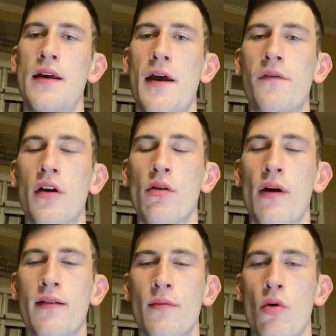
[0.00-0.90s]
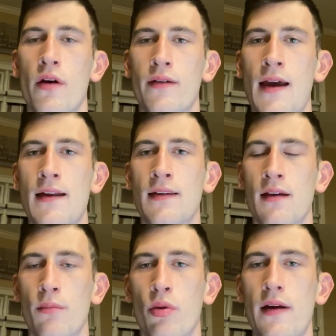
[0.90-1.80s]
If you're interested in more of this
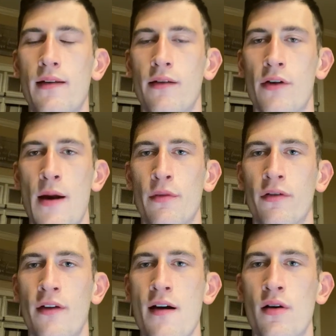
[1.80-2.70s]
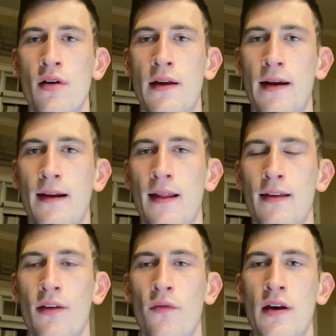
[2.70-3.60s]
content, please subscribe to the channel and
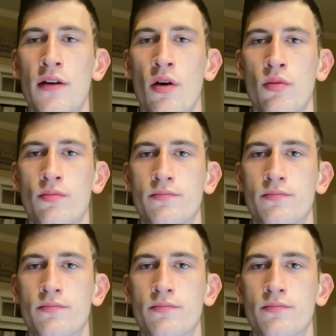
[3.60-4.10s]
like this video.